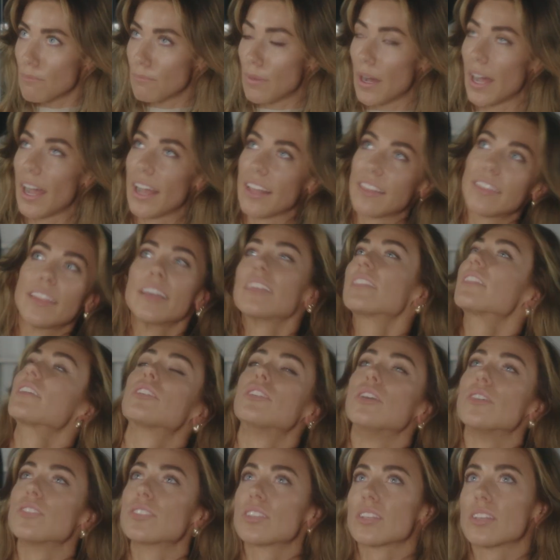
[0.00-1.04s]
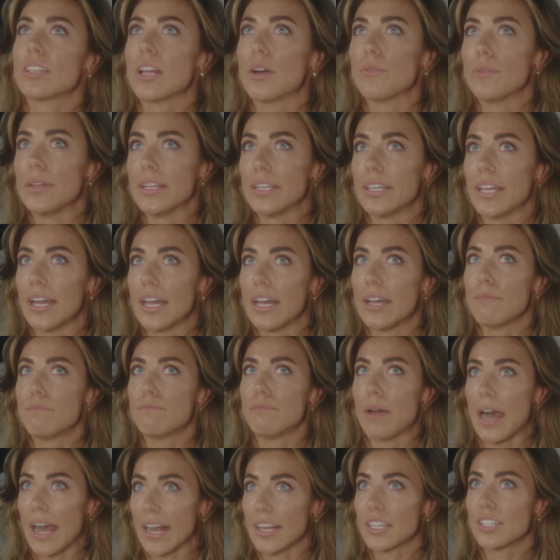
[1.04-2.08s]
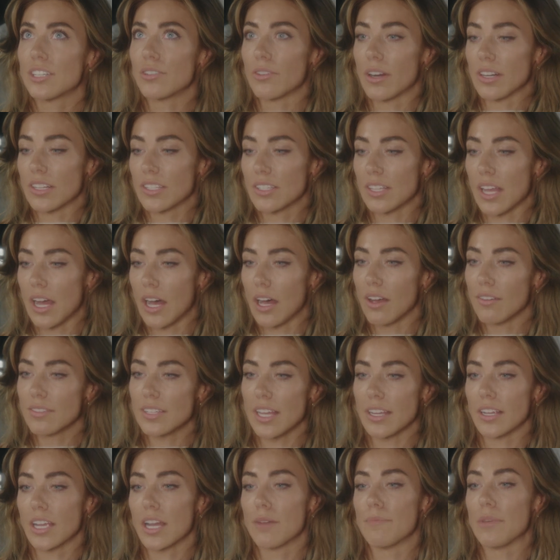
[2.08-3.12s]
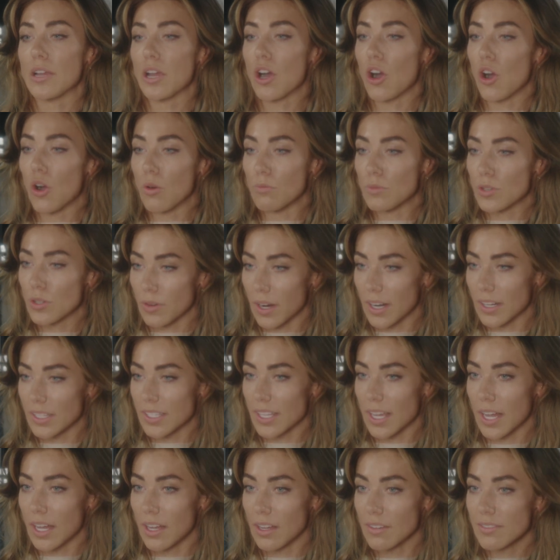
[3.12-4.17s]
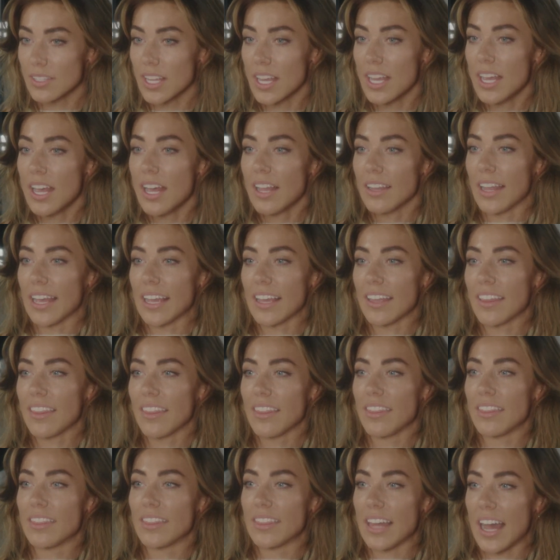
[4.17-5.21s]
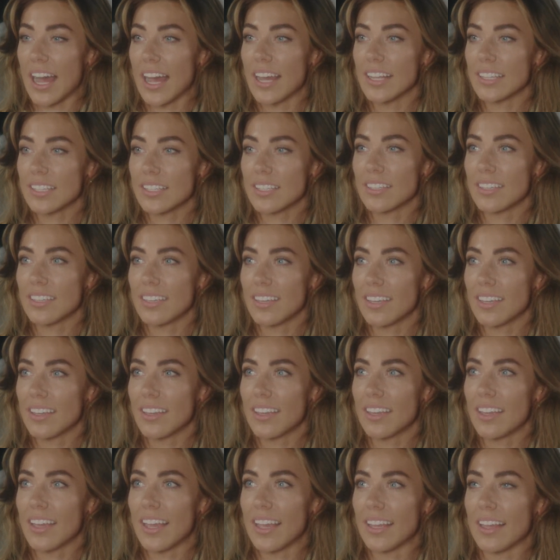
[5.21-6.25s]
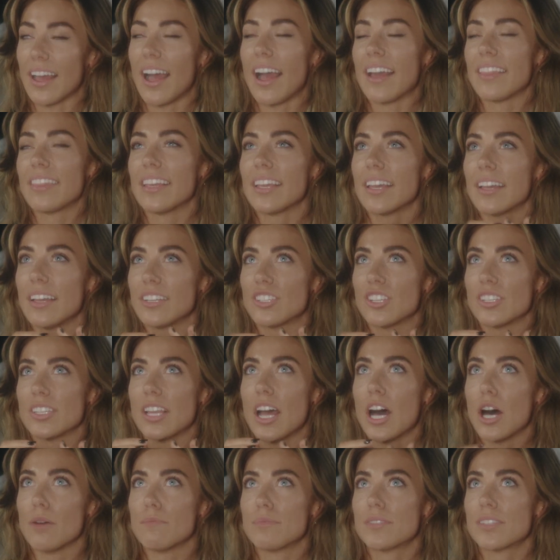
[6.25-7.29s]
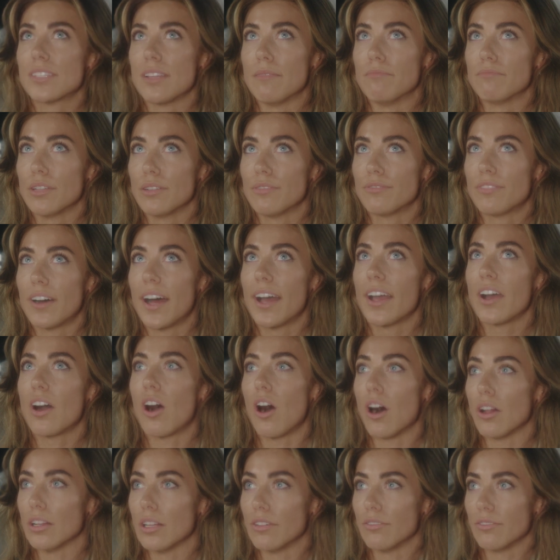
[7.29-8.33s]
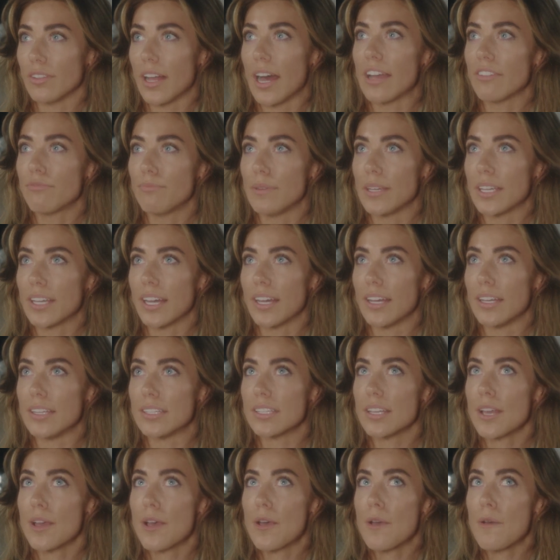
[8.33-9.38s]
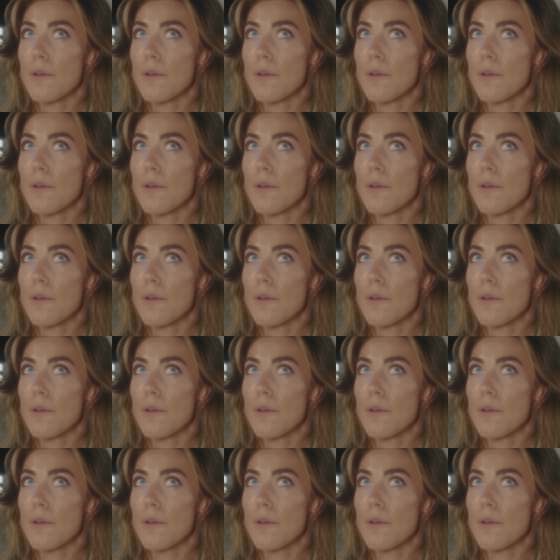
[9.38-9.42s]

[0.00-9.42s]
But I think the closer that we get back to ourselves and coming home to ourselves, like that's it. I think it just helps simplify all of life, because